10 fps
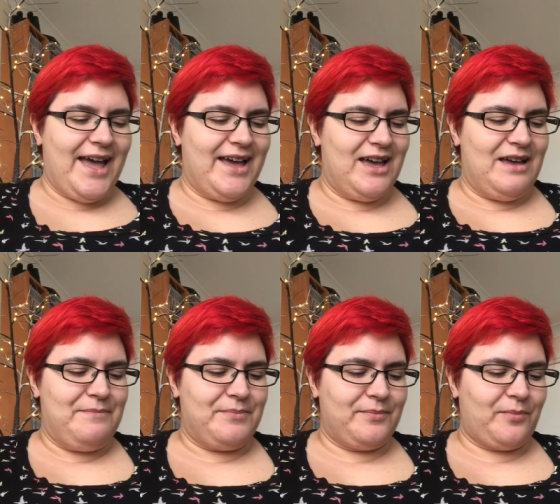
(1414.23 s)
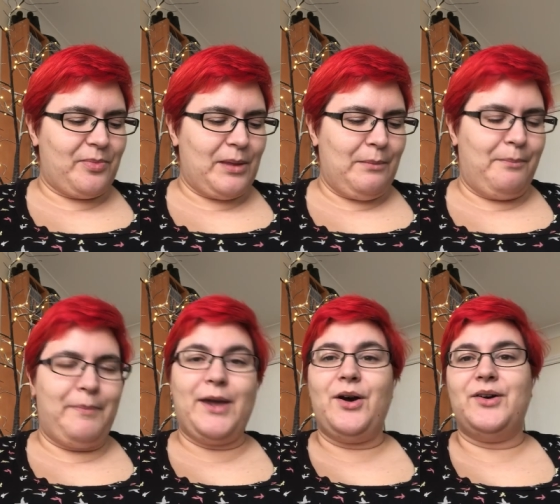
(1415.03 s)
Um,
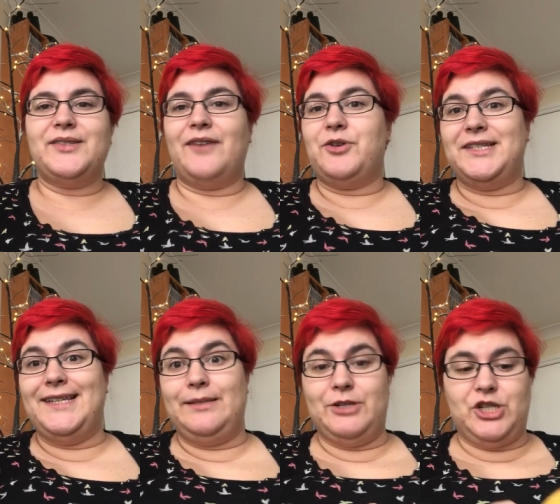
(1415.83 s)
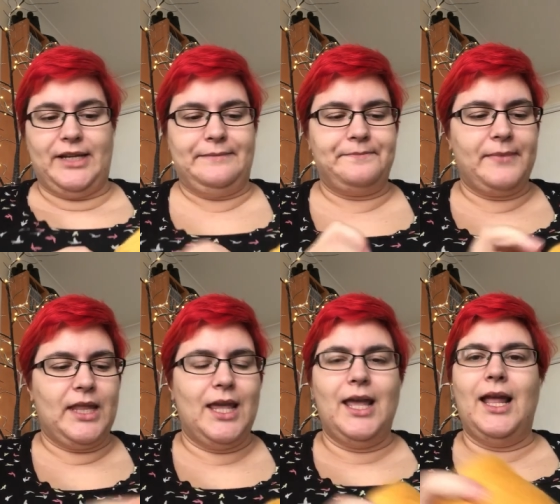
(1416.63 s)
because I've got a knitting machine.
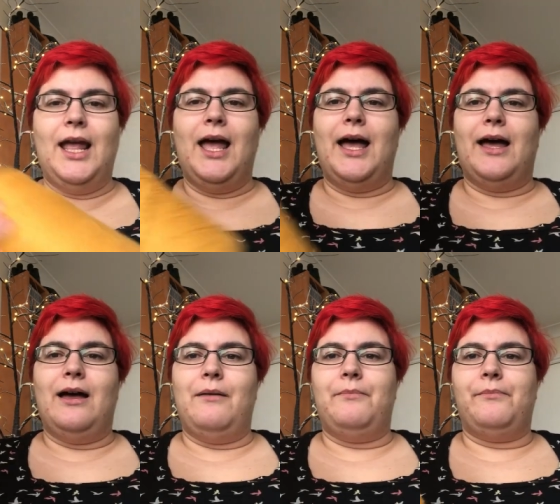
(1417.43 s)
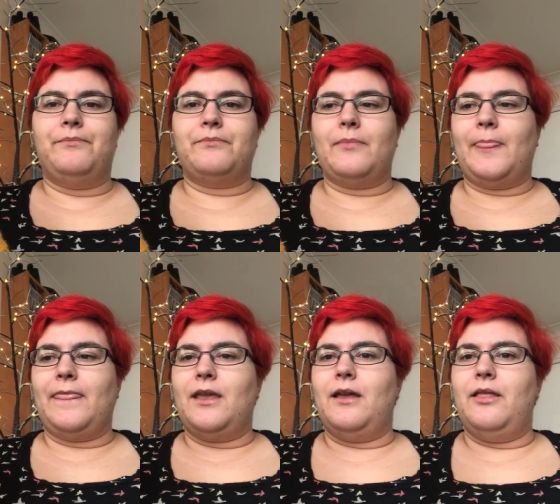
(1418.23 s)
Um,
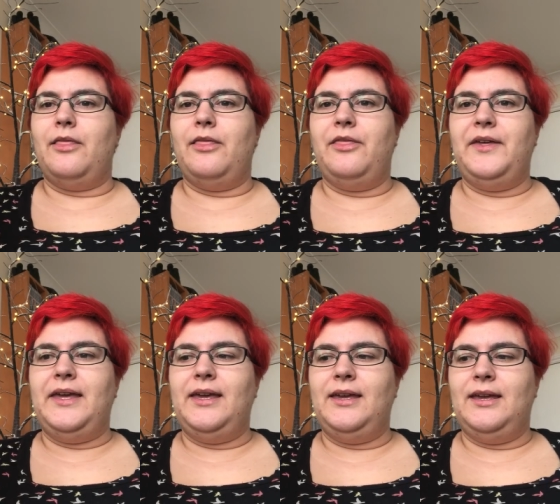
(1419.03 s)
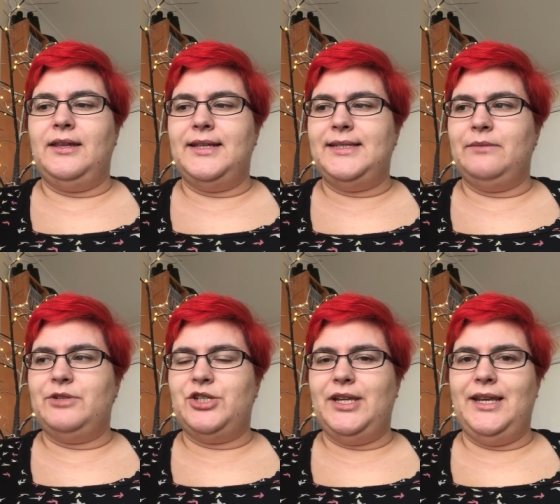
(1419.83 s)
the knitting
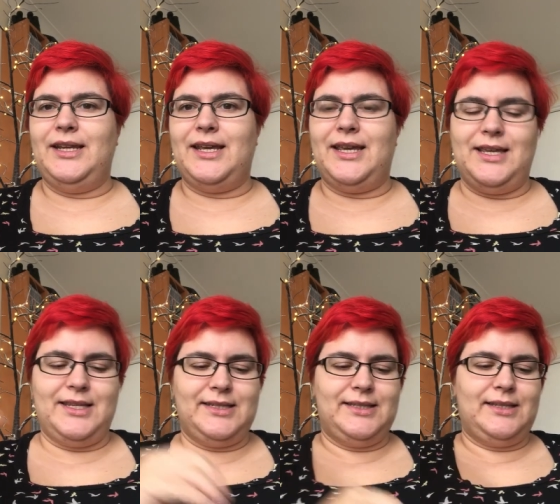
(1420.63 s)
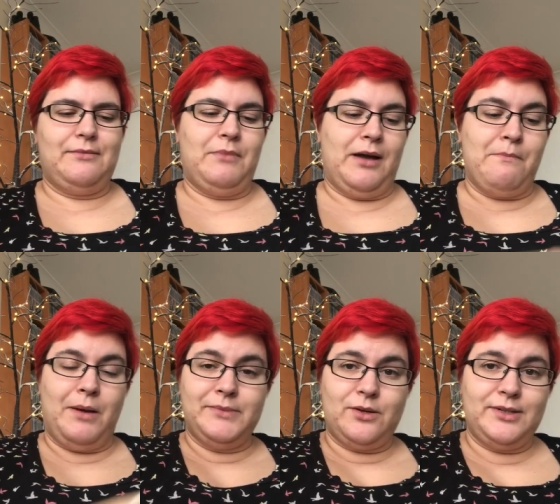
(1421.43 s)
machine is my
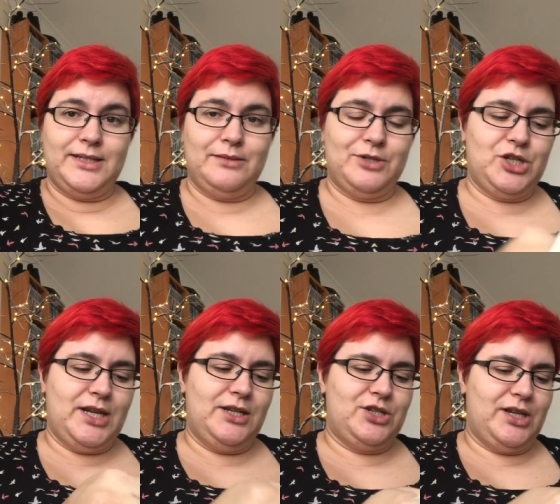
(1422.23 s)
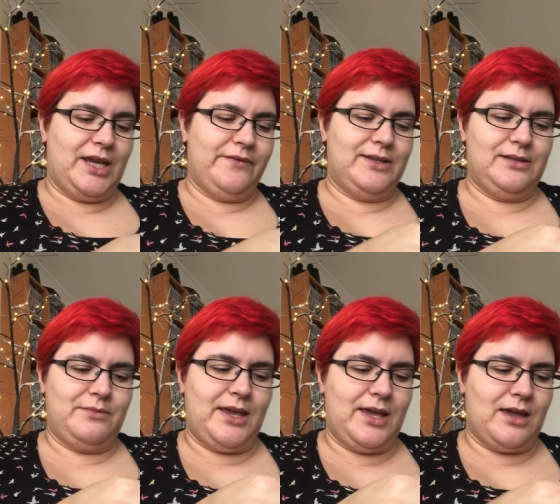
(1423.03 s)
mum's old knitting machine. She gave it to
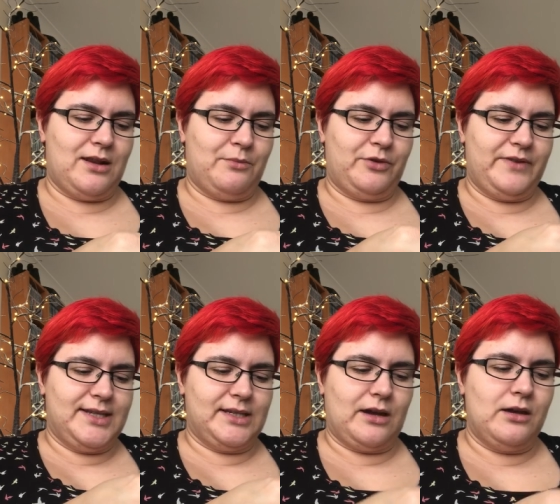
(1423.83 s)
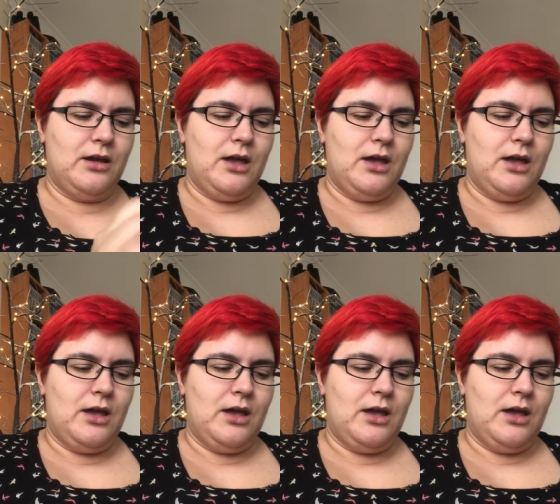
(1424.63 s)
me a number of years ago.